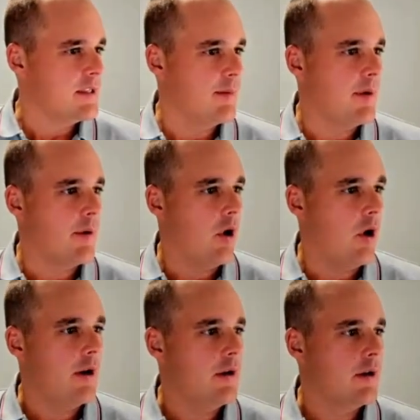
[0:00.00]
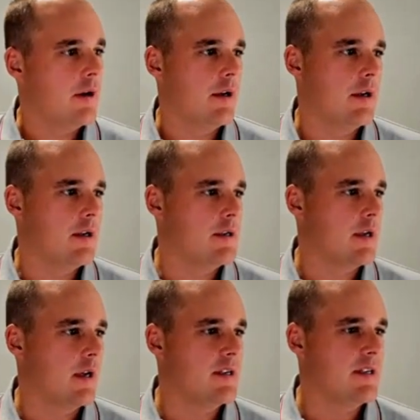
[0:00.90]
tip number 9
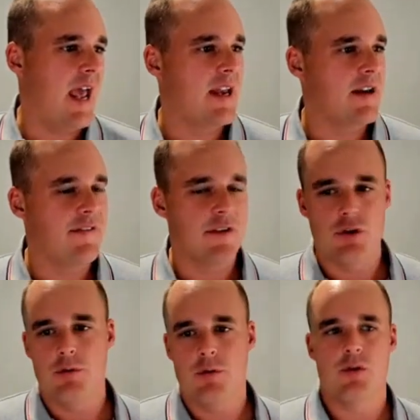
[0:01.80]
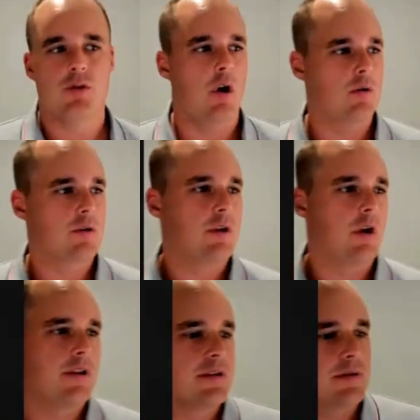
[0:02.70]
is handy for zoom control.
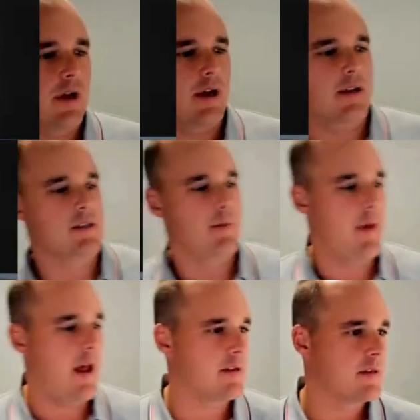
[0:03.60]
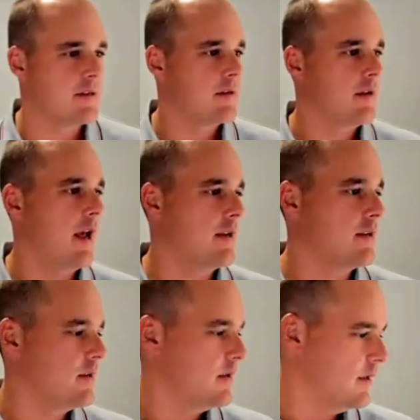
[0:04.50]
So this is the mouse
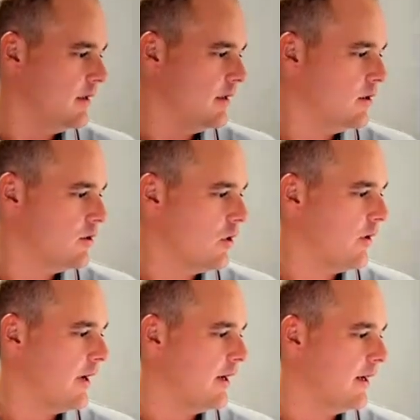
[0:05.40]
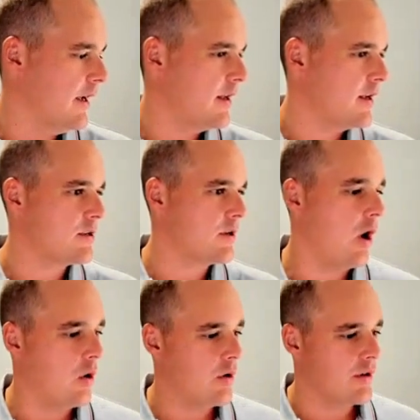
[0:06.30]
and the control key together. So
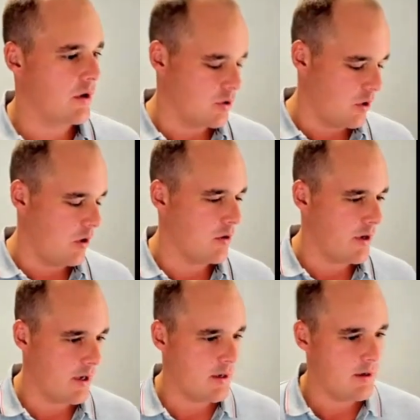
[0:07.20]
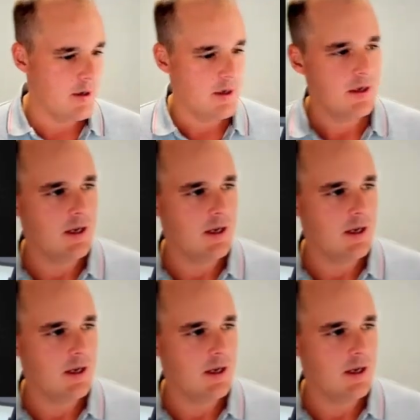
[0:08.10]
holding the control key